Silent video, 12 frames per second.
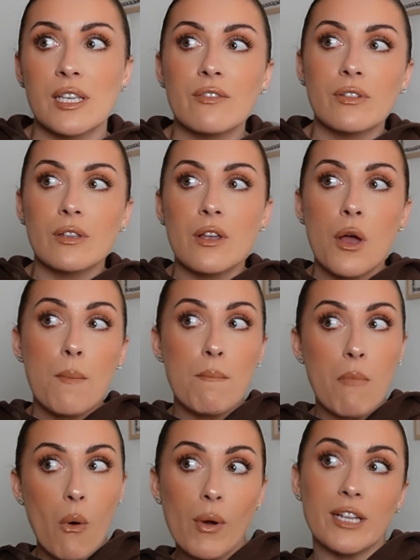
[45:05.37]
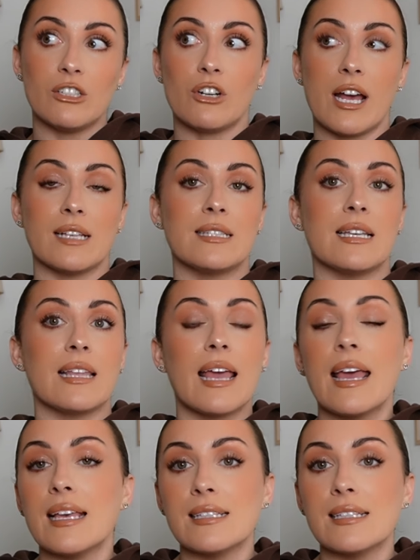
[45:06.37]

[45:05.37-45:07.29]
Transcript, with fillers: what's even more interesting